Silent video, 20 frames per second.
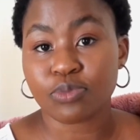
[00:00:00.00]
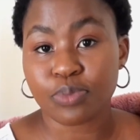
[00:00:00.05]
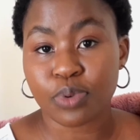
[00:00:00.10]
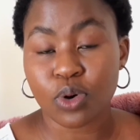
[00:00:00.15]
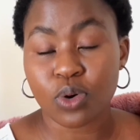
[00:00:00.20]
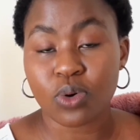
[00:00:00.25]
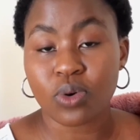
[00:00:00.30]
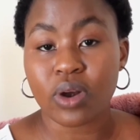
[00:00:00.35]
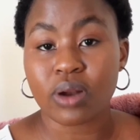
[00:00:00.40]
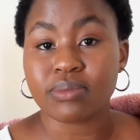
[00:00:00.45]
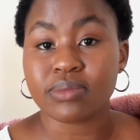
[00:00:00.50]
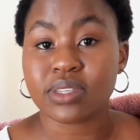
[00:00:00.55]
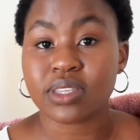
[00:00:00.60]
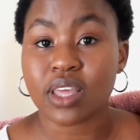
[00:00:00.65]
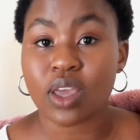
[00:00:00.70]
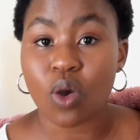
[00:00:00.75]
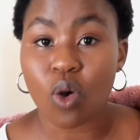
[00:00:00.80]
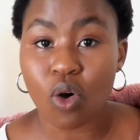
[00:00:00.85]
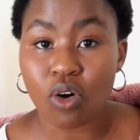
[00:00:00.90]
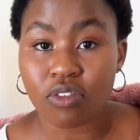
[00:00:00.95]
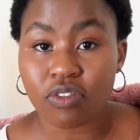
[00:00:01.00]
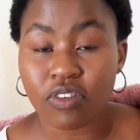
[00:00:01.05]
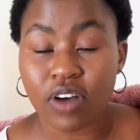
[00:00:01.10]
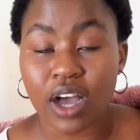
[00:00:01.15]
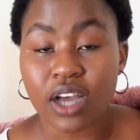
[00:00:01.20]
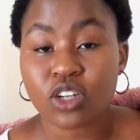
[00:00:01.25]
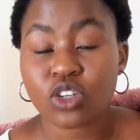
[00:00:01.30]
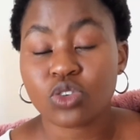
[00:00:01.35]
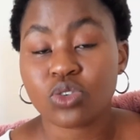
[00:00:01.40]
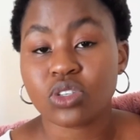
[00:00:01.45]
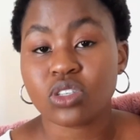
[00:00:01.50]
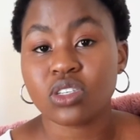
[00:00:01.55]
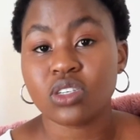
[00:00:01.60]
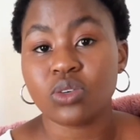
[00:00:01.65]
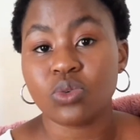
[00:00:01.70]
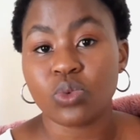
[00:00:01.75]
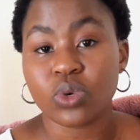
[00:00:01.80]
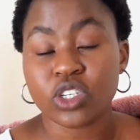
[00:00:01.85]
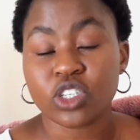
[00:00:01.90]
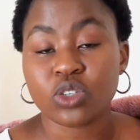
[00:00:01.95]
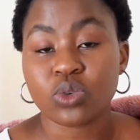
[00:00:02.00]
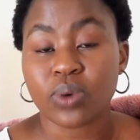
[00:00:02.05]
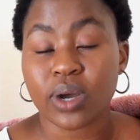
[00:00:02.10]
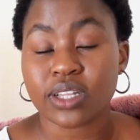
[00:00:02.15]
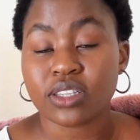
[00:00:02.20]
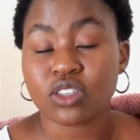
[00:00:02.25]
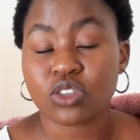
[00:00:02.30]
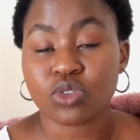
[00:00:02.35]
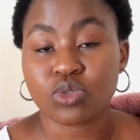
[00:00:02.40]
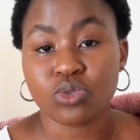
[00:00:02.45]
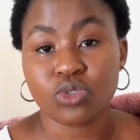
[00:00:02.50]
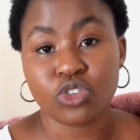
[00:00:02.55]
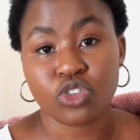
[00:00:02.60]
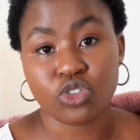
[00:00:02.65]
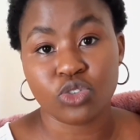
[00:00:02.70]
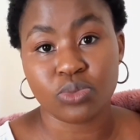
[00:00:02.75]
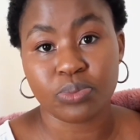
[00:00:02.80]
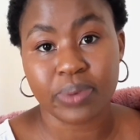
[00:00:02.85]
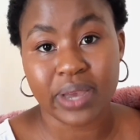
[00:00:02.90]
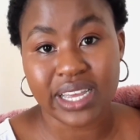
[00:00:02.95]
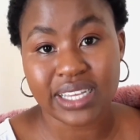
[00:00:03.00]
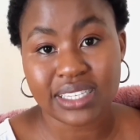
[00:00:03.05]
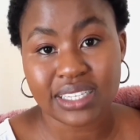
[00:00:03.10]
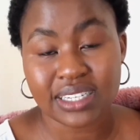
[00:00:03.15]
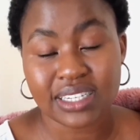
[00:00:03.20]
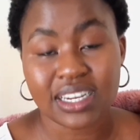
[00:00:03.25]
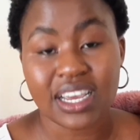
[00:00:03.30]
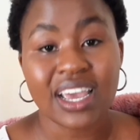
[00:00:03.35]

programs they offer to see which ones suit you best